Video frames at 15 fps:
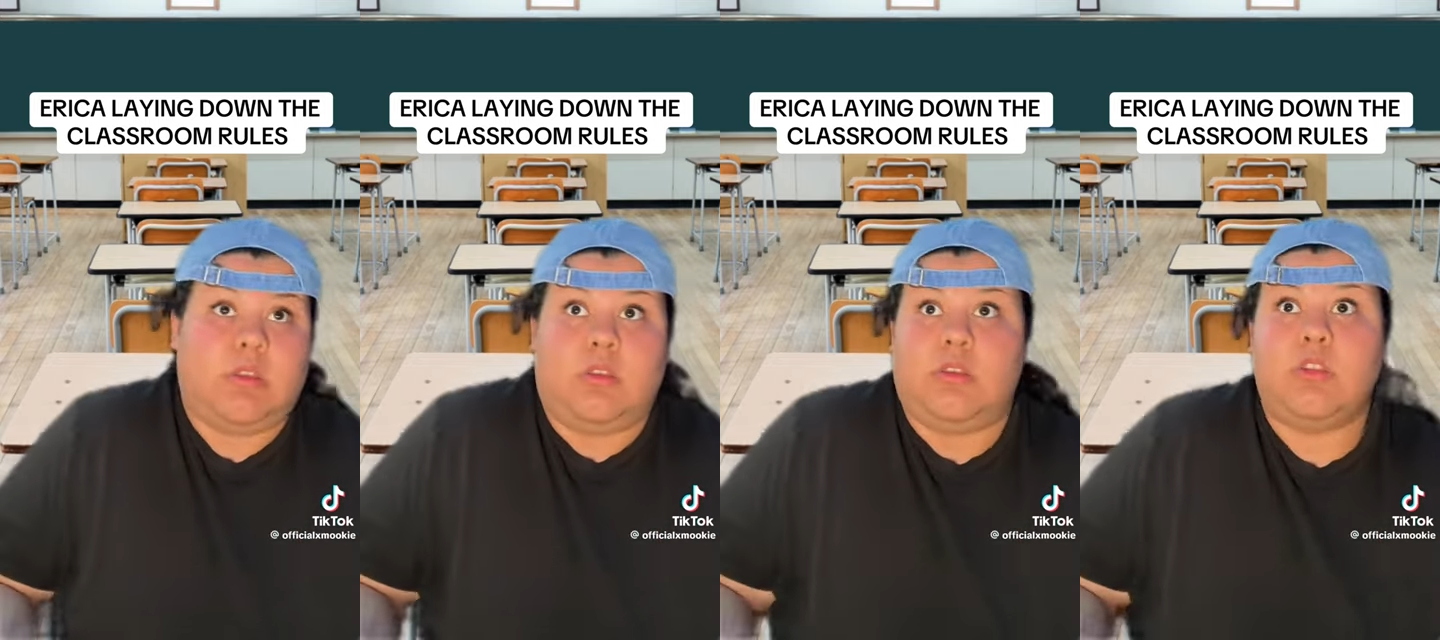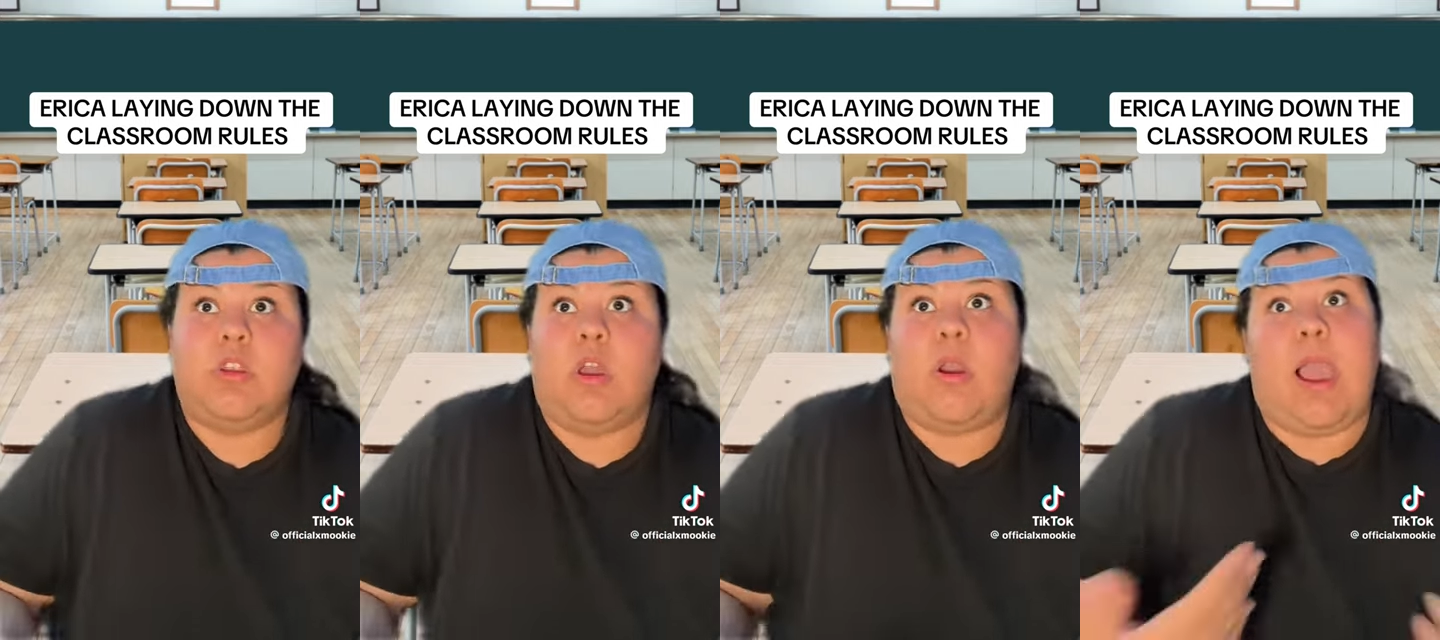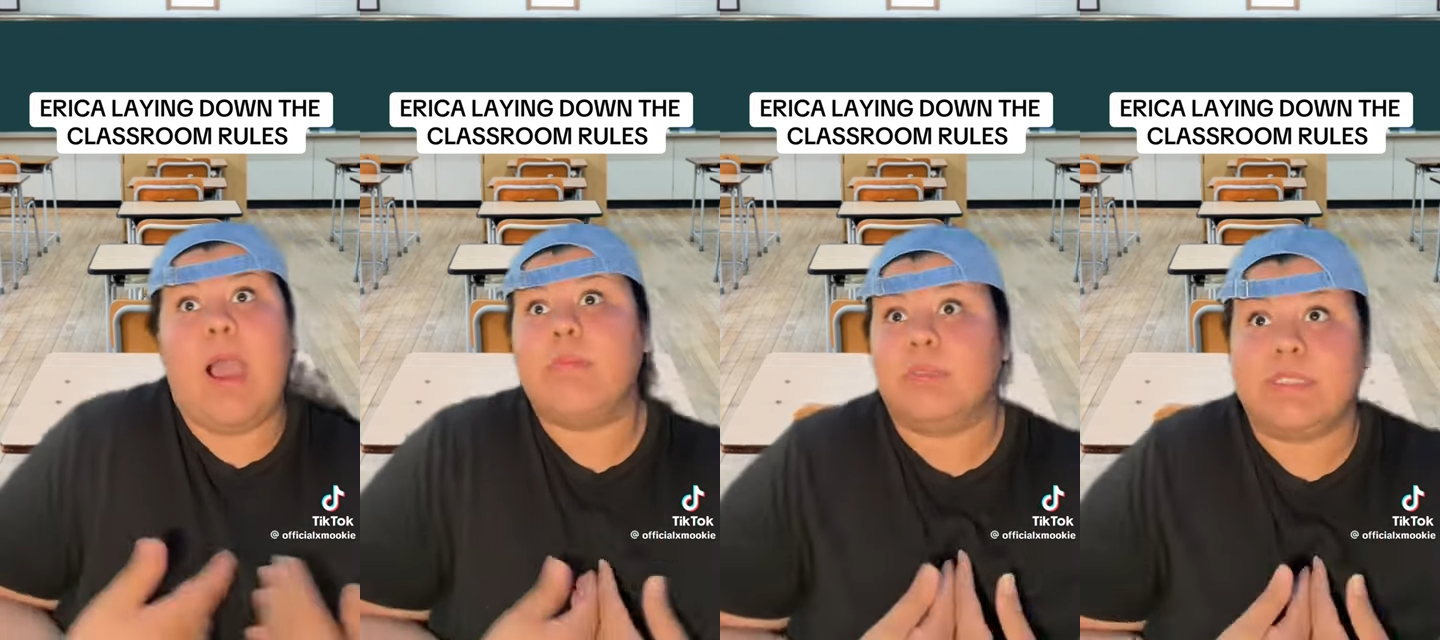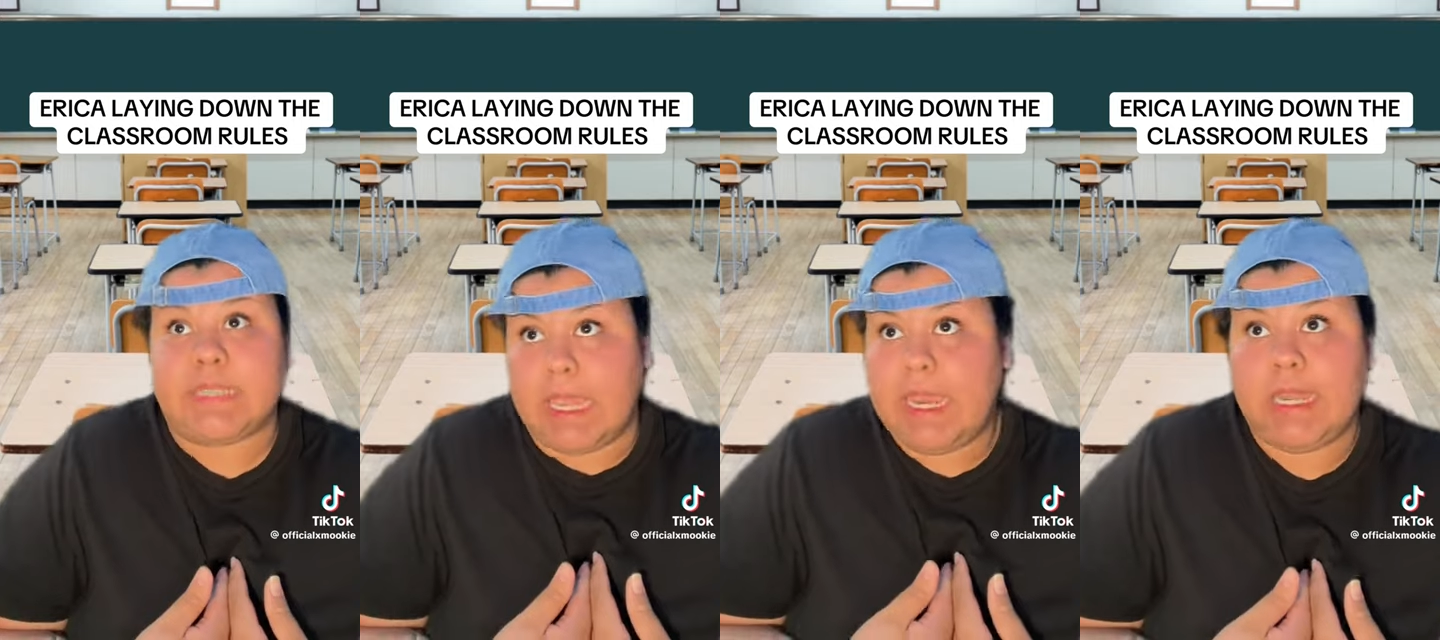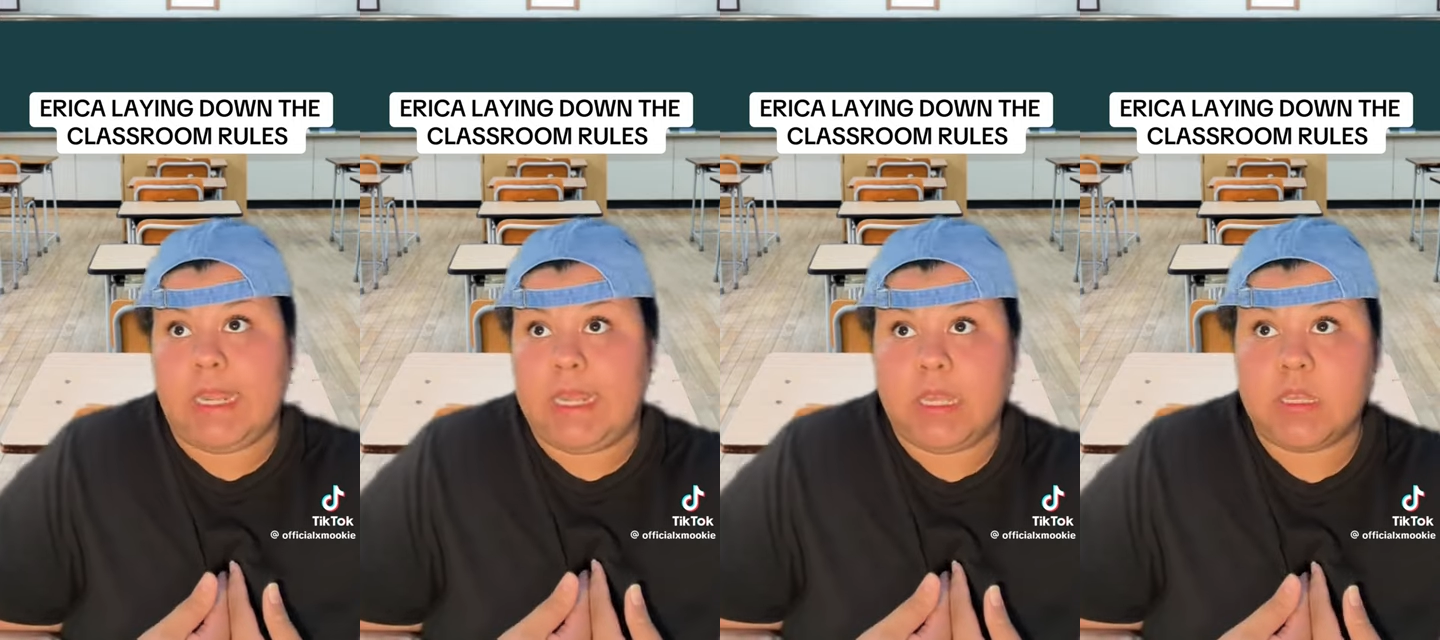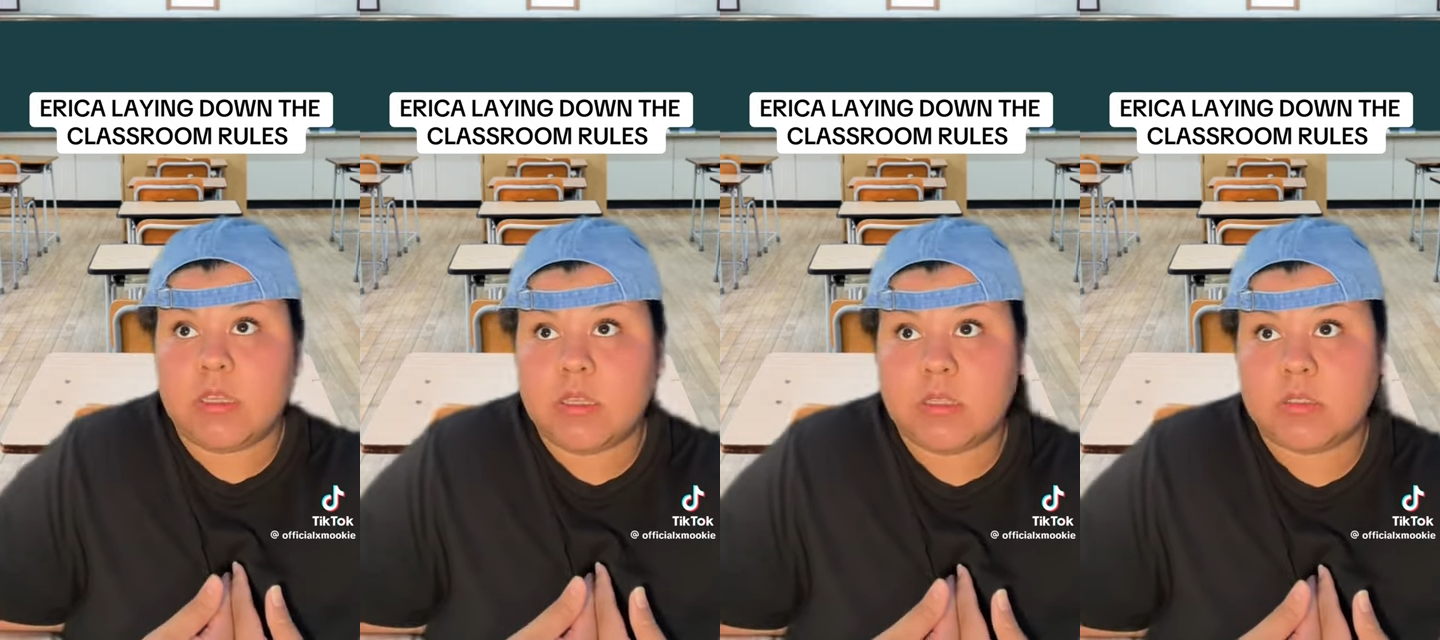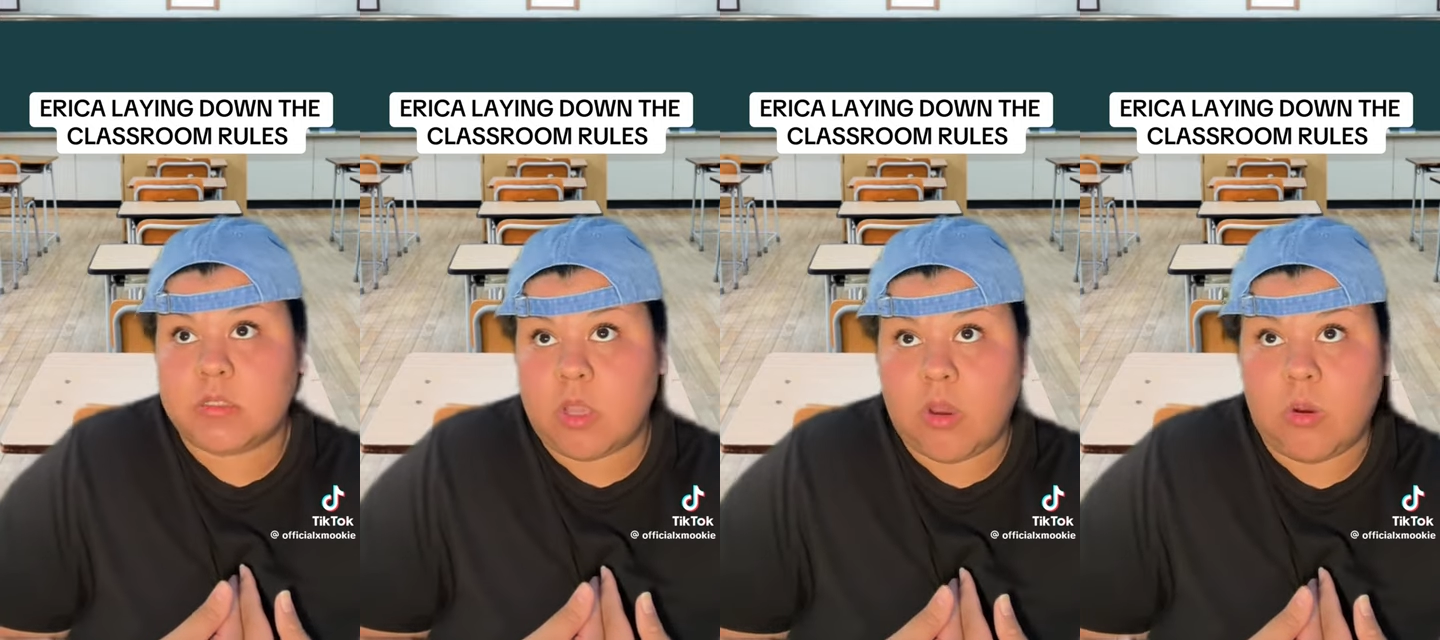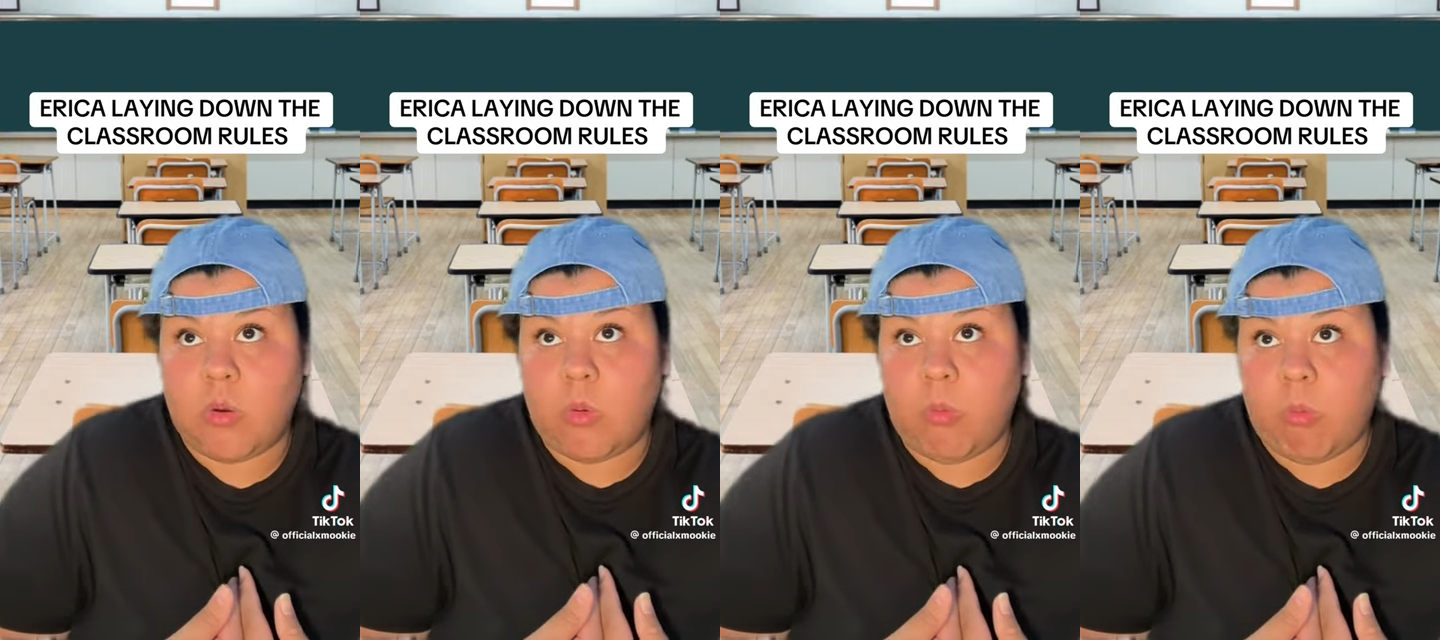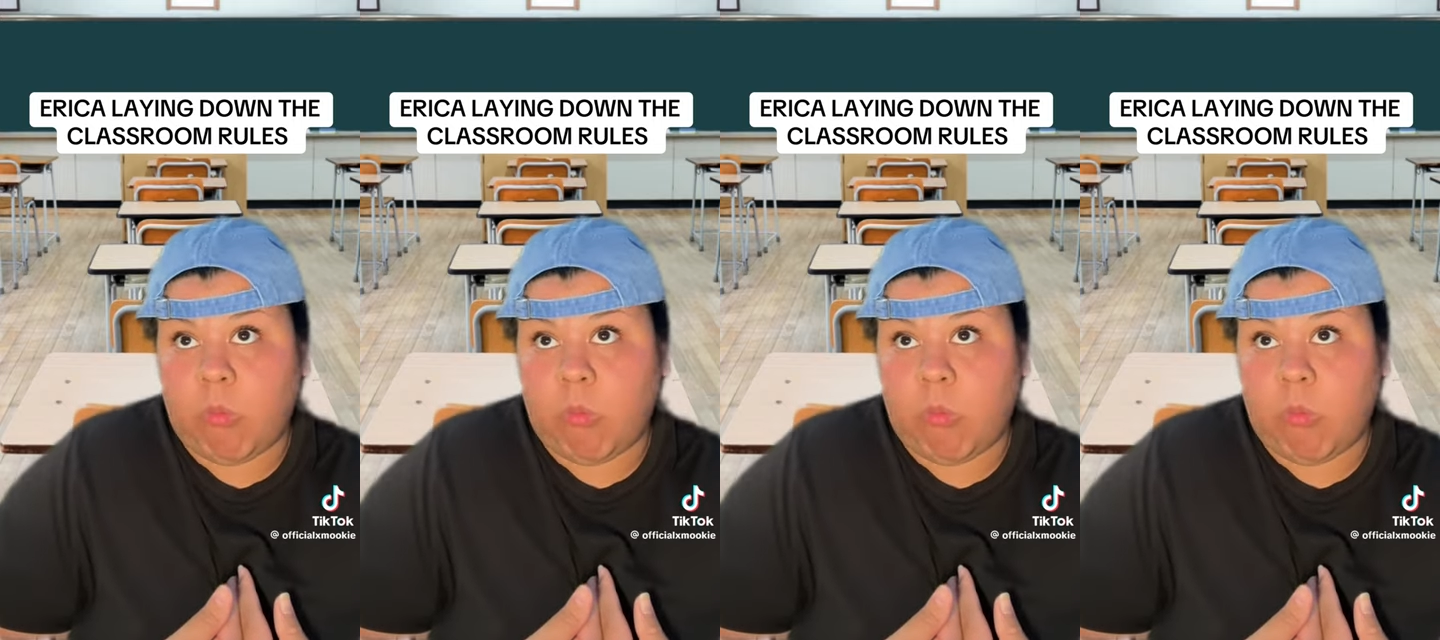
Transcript: you know, I'm skinny, so.